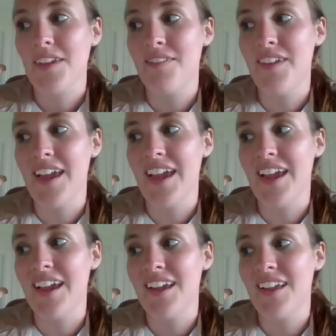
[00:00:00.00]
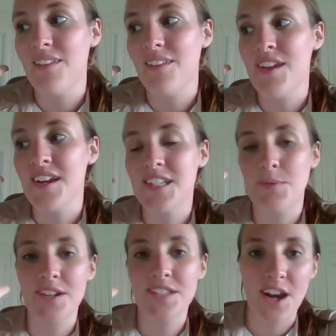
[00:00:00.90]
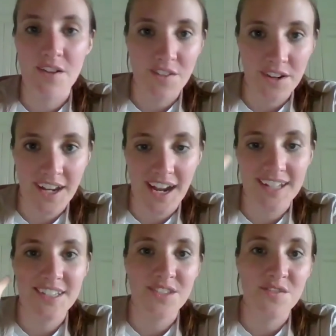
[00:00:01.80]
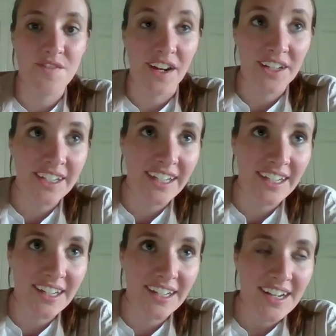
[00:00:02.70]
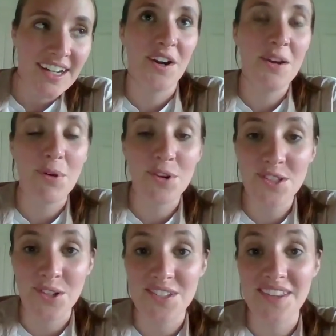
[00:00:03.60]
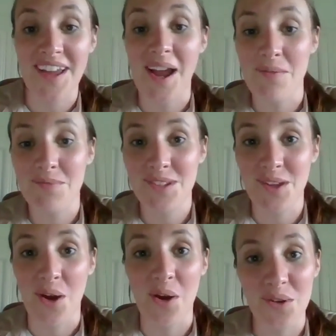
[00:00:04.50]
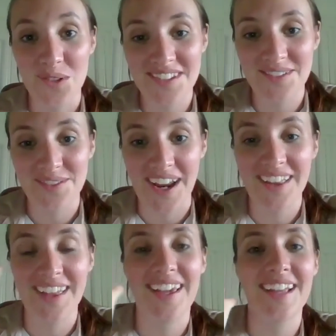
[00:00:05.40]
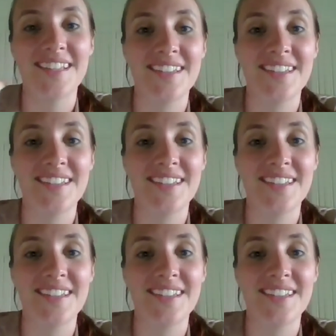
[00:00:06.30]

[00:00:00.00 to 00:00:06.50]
the experience they offer their guests is very, very personal to them, to the hosts, right? Like